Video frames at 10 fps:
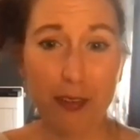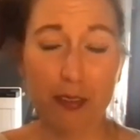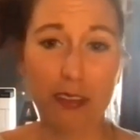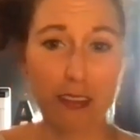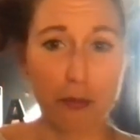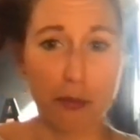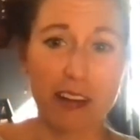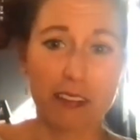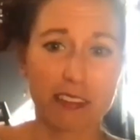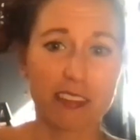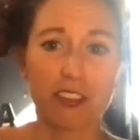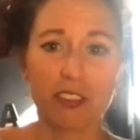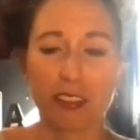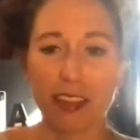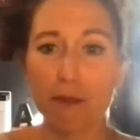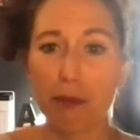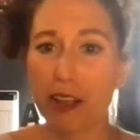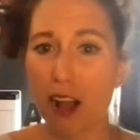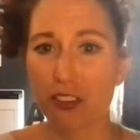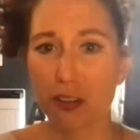So, this is a panel discussion led by
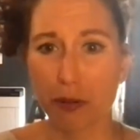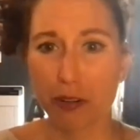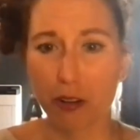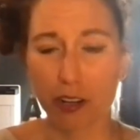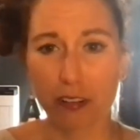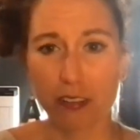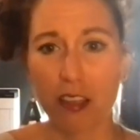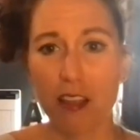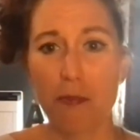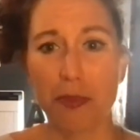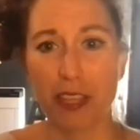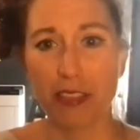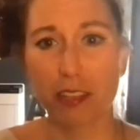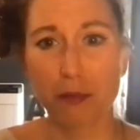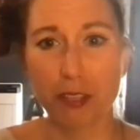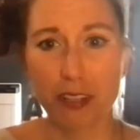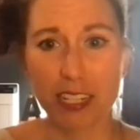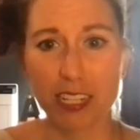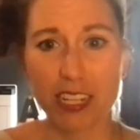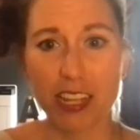entrepreneurs in the
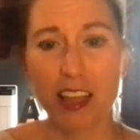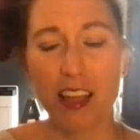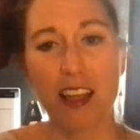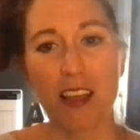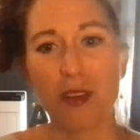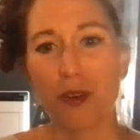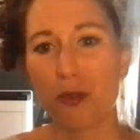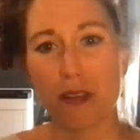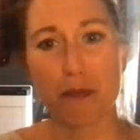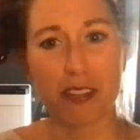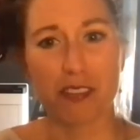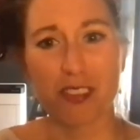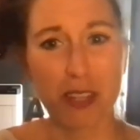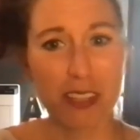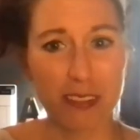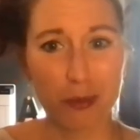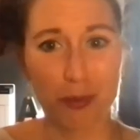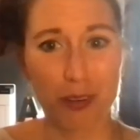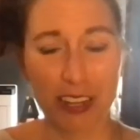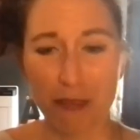community who have been doing this
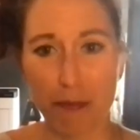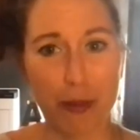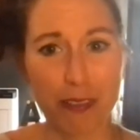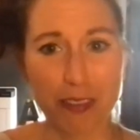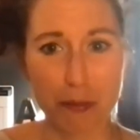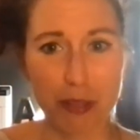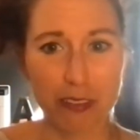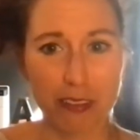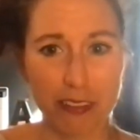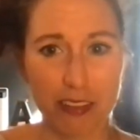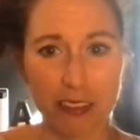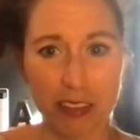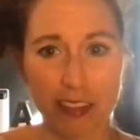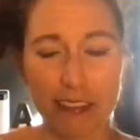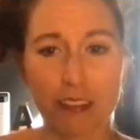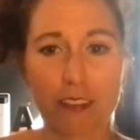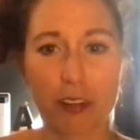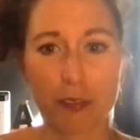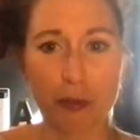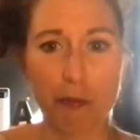work, have built their businesses, and lessons
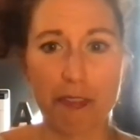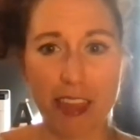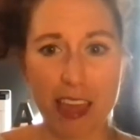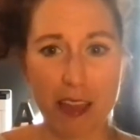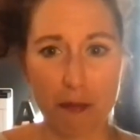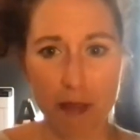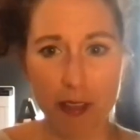learned from them